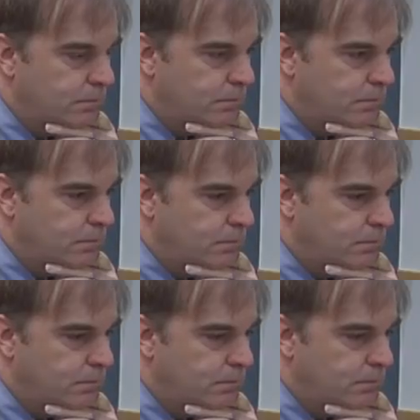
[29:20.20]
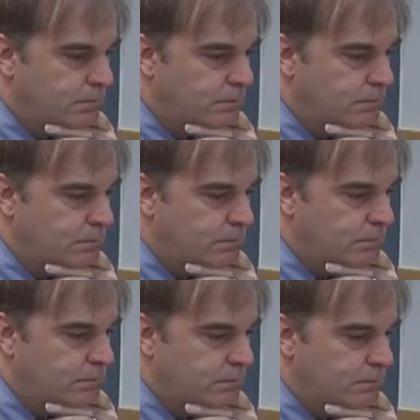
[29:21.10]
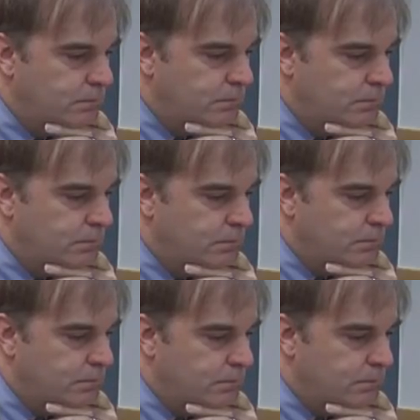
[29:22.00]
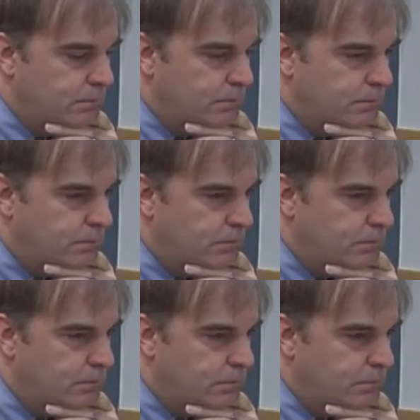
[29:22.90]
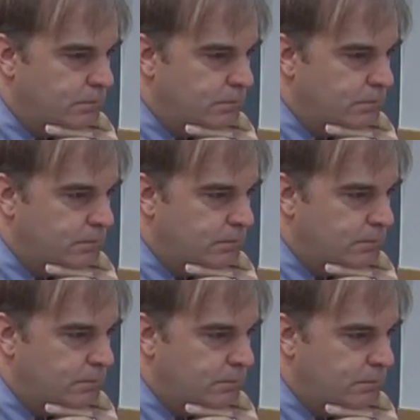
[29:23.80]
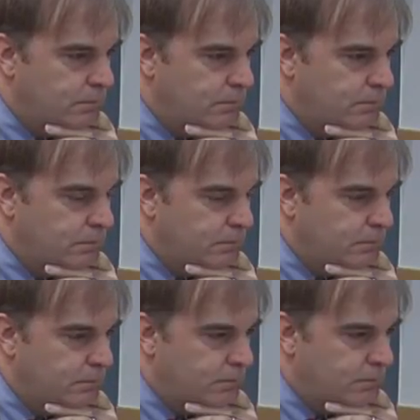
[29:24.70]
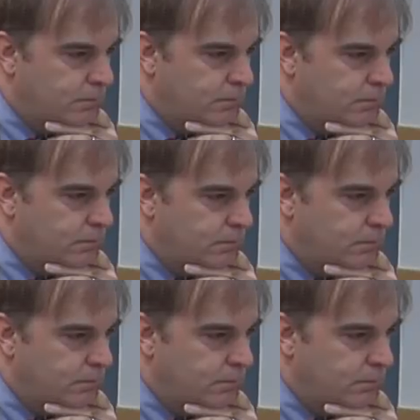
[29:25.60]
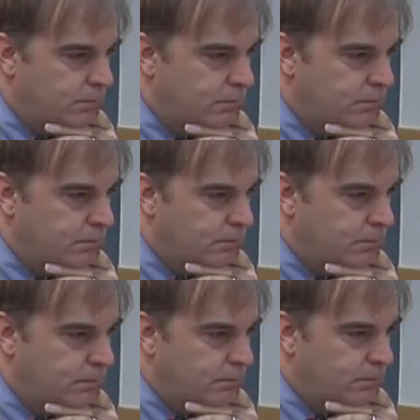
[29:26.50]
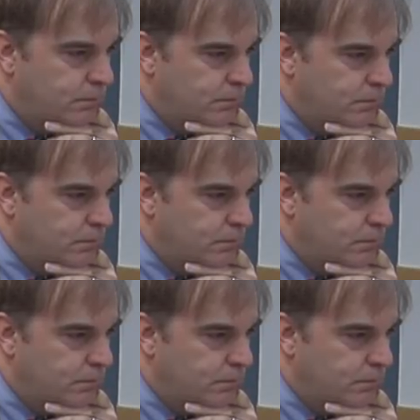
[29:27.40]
(not speaking)